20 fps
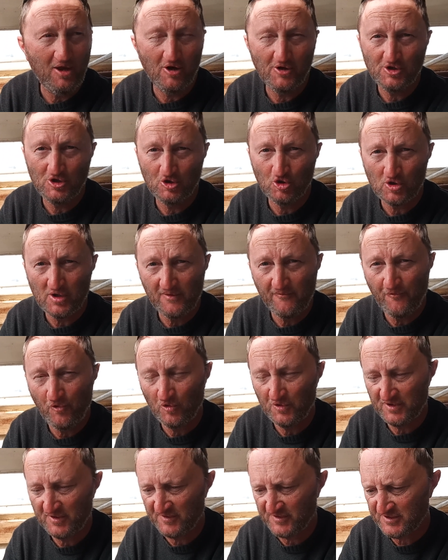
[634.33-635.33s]
you're looking
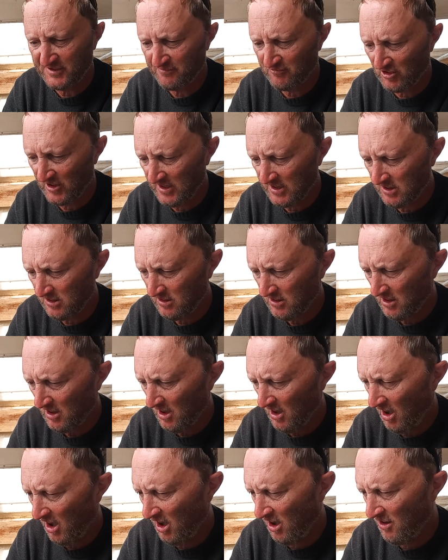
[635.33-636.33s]
forward to the spring.
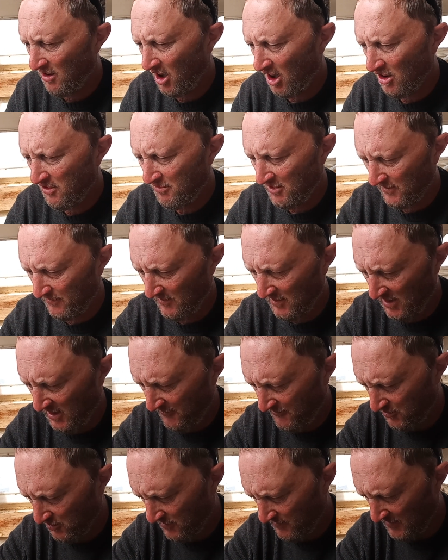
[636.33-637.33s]
I hope, and
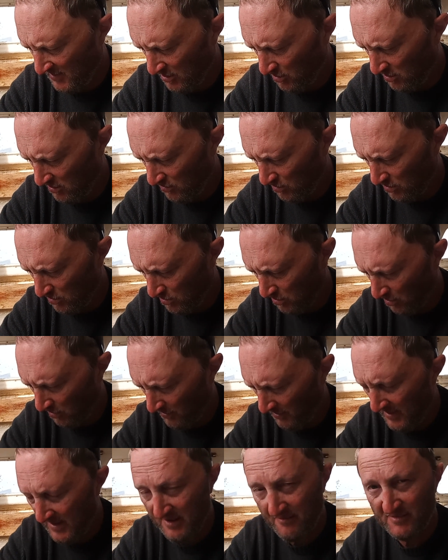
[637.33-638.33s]
if you're in the
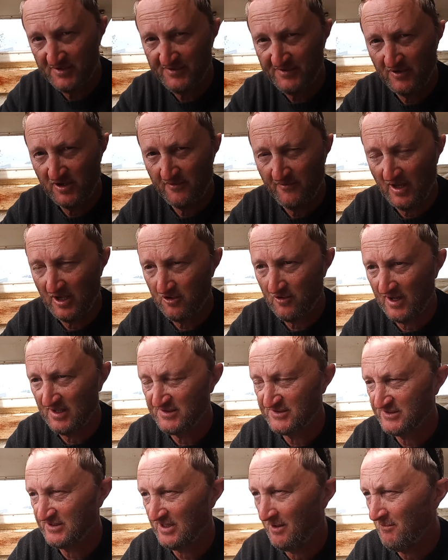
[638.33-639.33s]
northern hemisphere, you've had a great
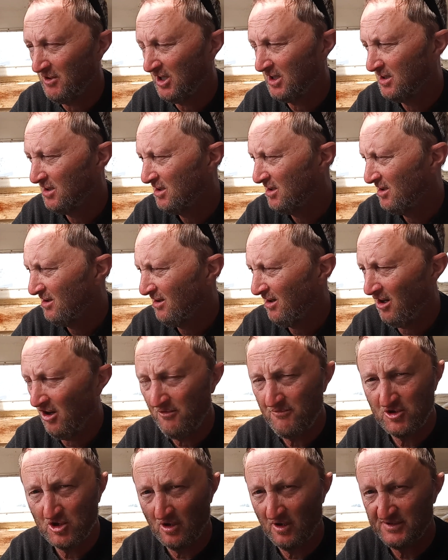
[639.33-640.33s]
summer. I hope
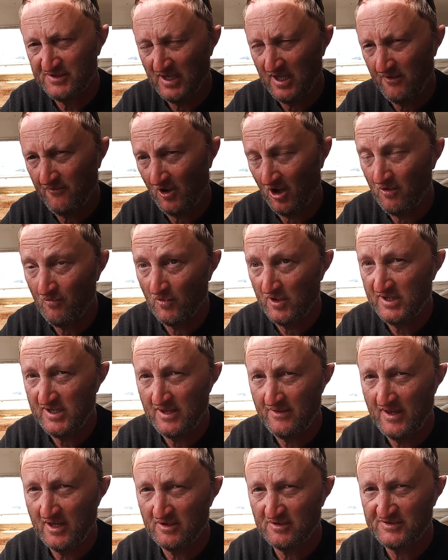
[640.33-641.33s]
you guys have. I hope we get
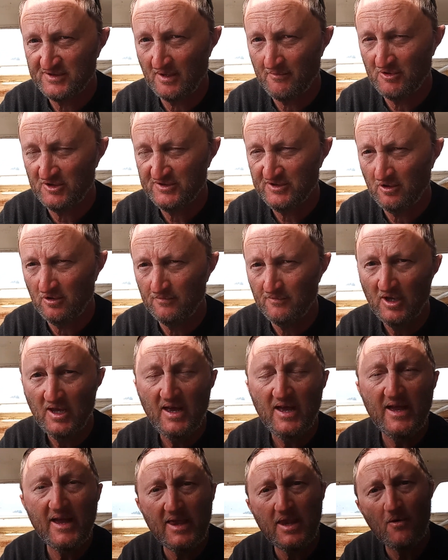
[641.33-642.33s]
that summer soon.
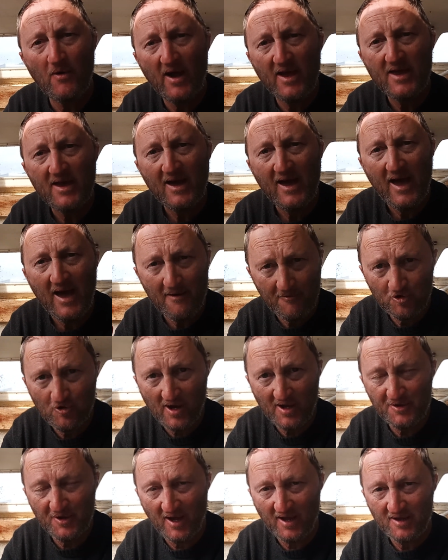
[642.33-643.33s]
Anyway, have a
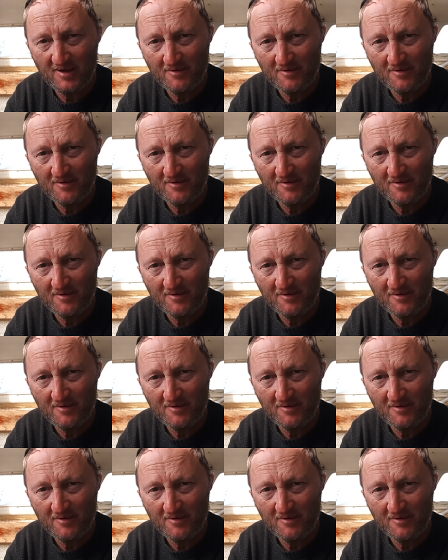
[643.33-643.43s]
great day.